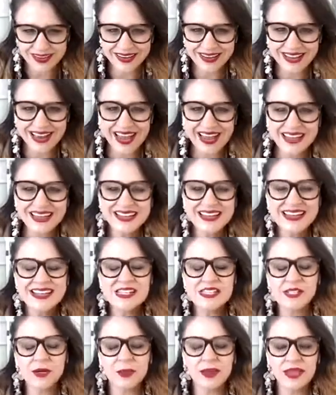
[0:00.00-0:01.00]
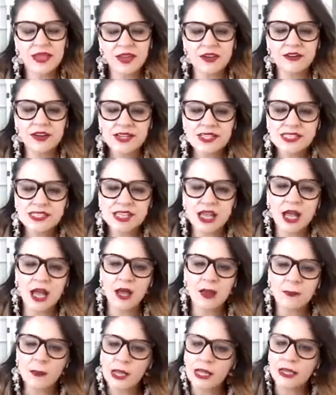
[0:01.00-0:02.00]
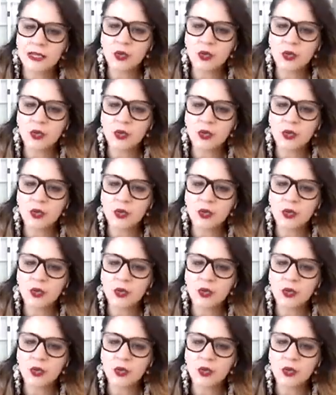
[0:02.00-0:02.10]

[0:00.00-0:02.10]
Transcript: Okay, so here are some